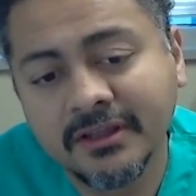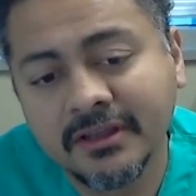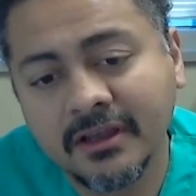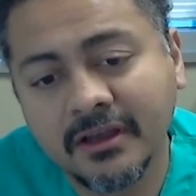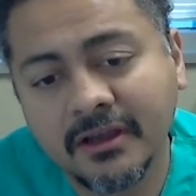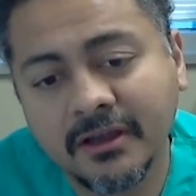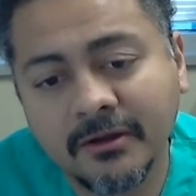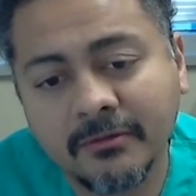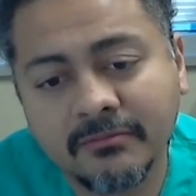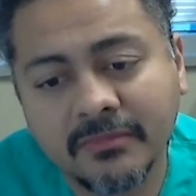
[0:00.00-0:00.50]

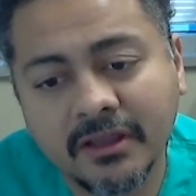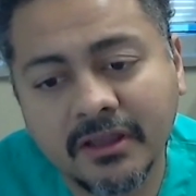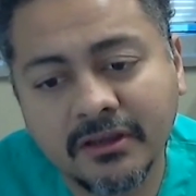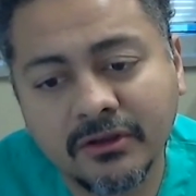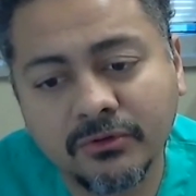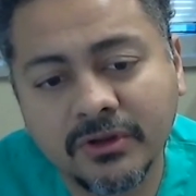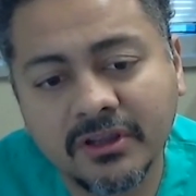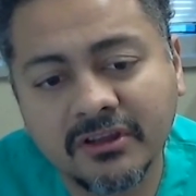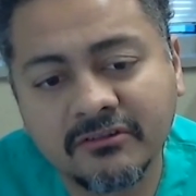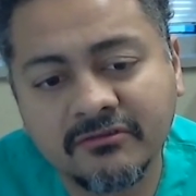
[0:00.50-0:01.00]
um, and
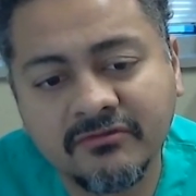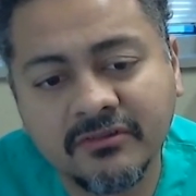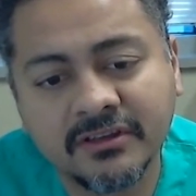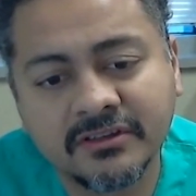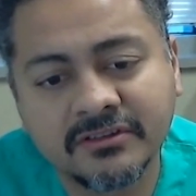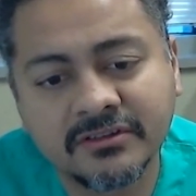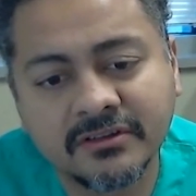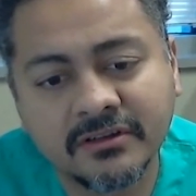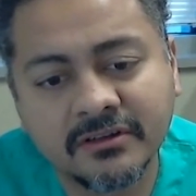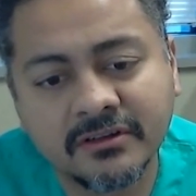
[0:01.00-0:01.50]
unique
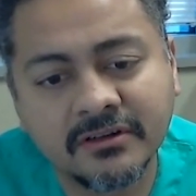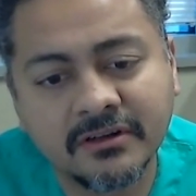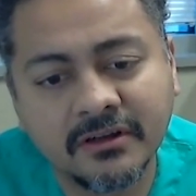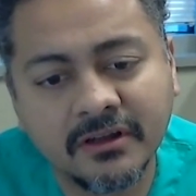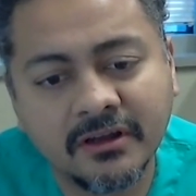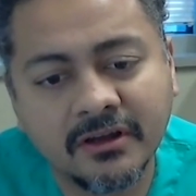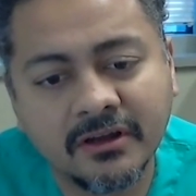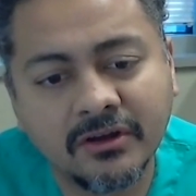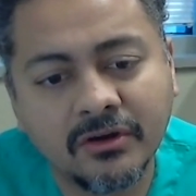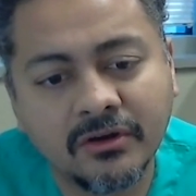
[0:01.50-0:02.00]
feature
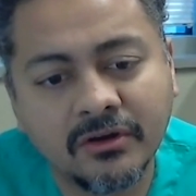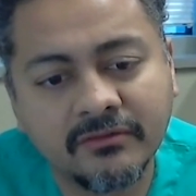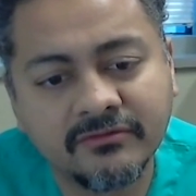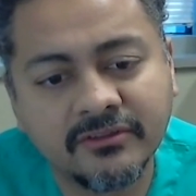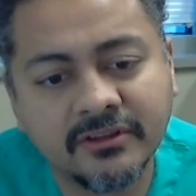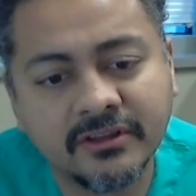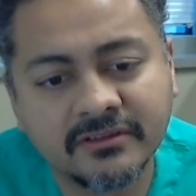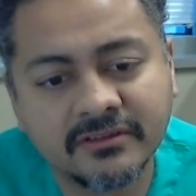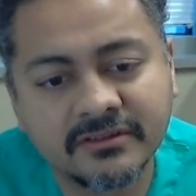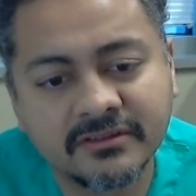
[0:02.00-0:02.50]
uh, of
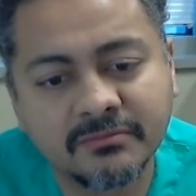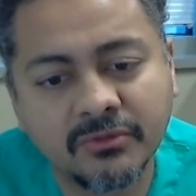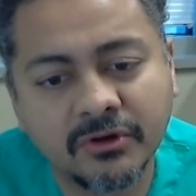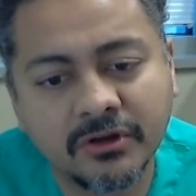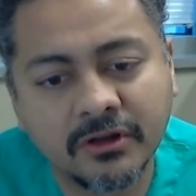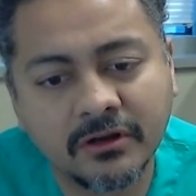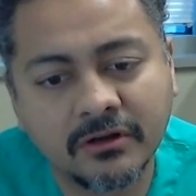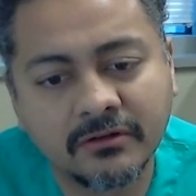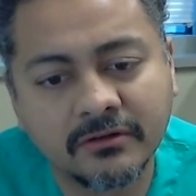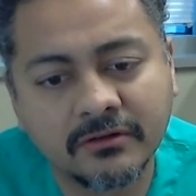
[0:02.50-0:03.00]
this
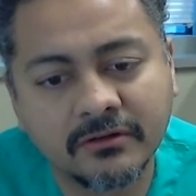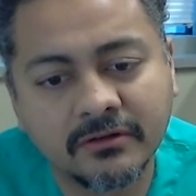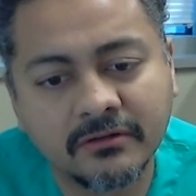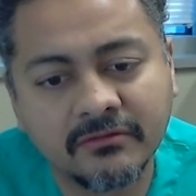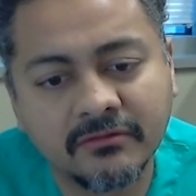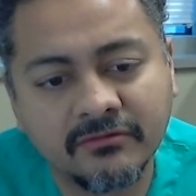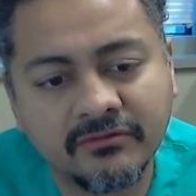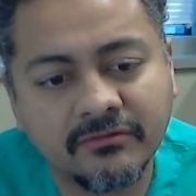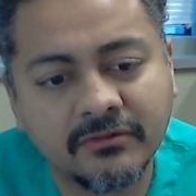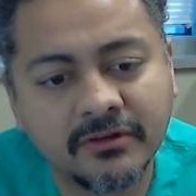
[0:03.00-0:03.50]
particular
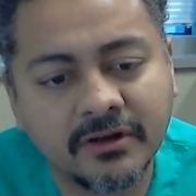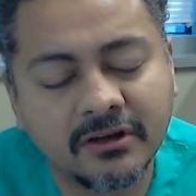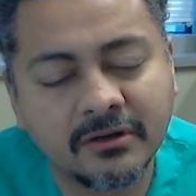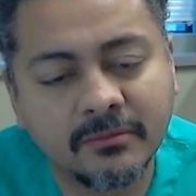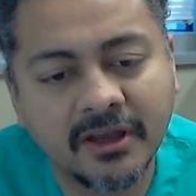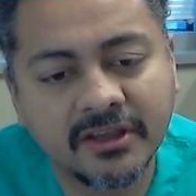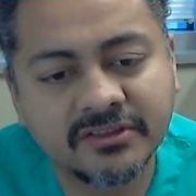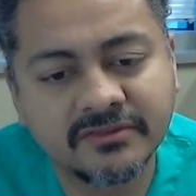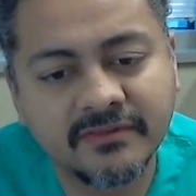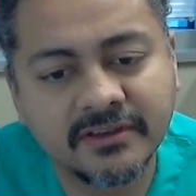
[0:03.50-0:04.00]

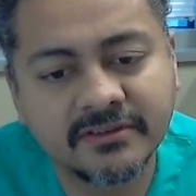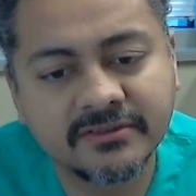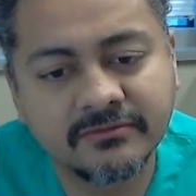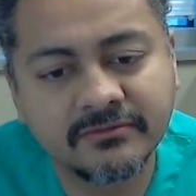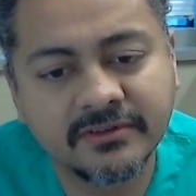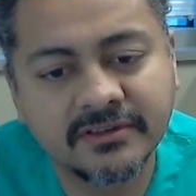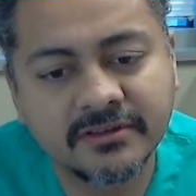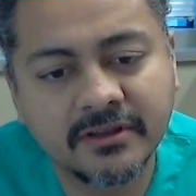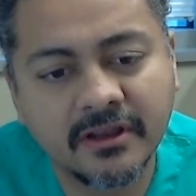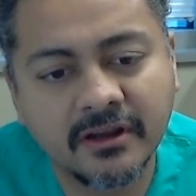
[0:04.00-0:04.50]
randomized phase
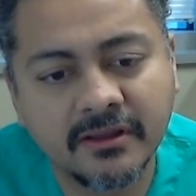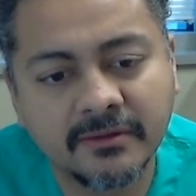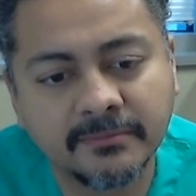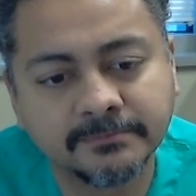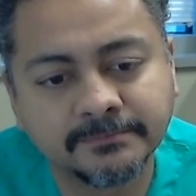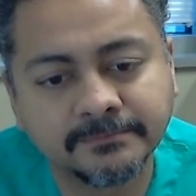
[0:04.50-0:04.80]
three study.